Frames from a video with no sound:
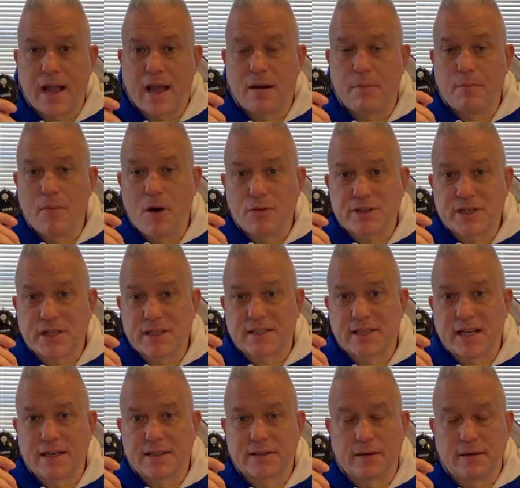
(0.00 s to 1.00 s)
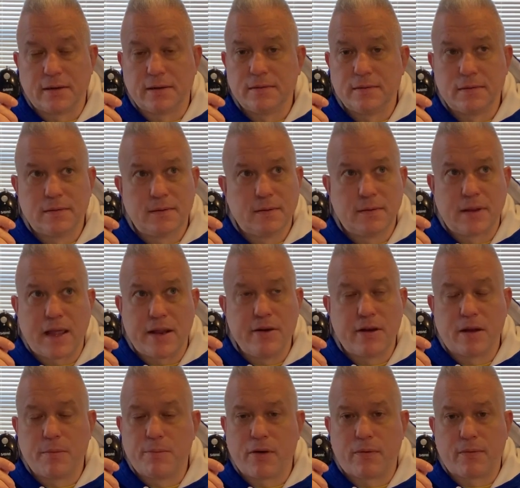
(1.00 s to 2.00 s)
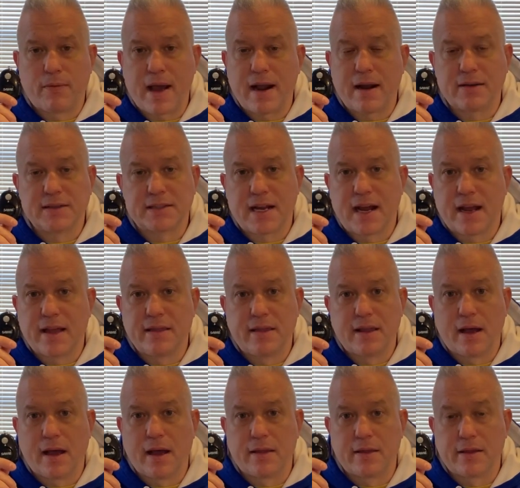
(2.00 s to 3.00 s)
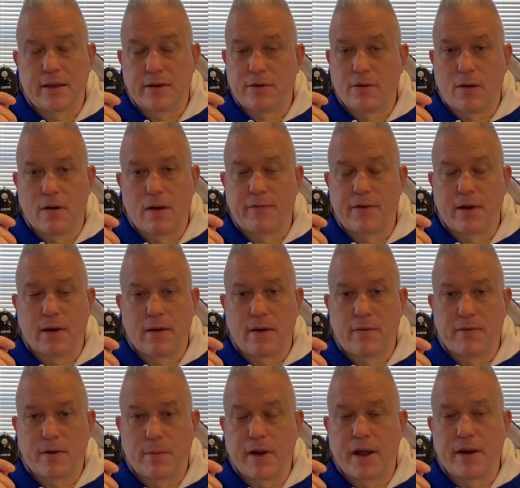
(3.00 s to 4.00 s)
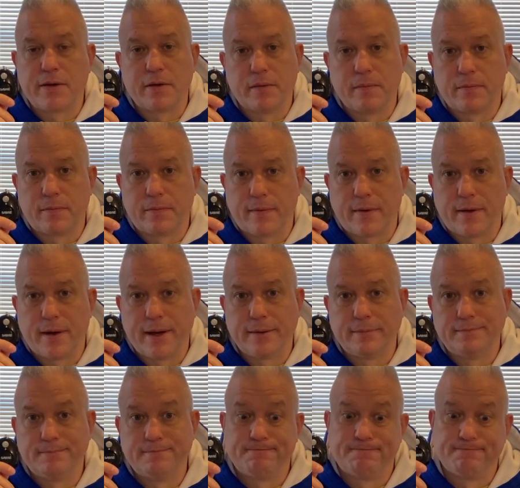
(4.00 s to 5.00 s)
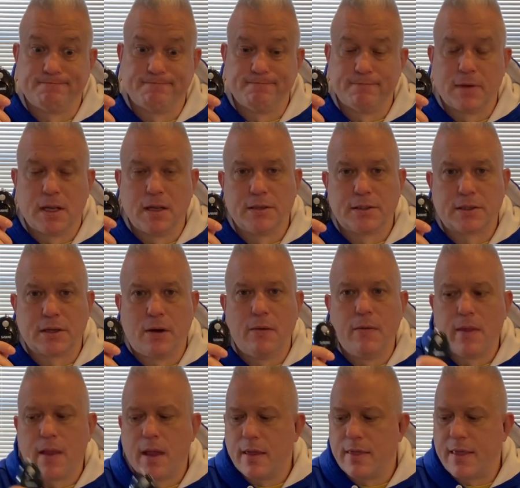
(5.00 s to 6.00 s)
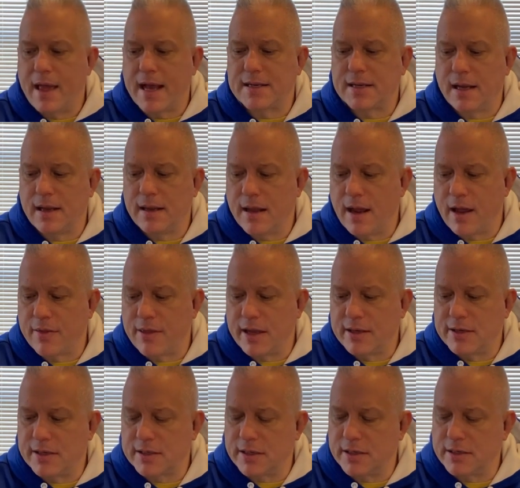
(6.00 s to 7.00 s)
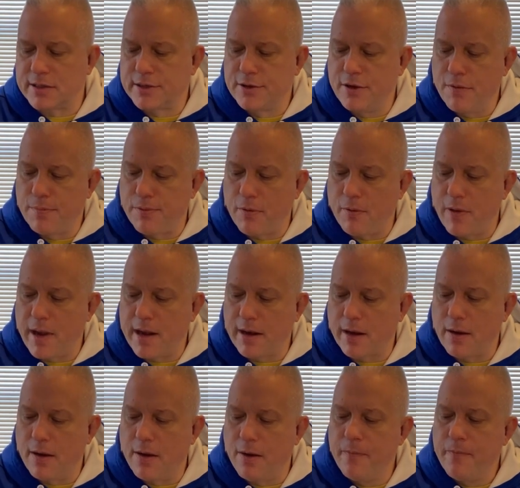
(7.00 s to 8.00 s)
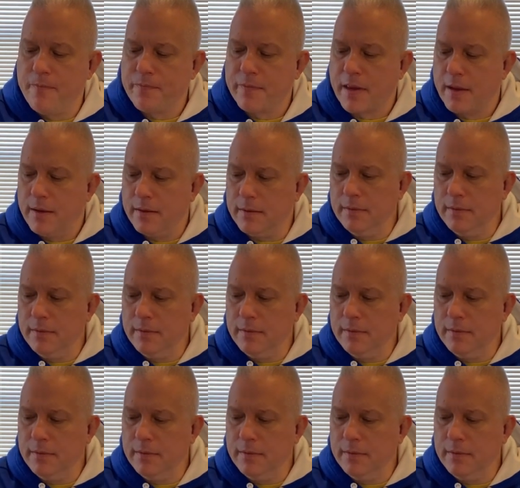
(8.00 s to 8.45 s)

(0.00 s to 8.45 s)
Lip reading: and a motion sensor that you could put right outside the door of your bedroom, right? So that's, I think, just a super way to go.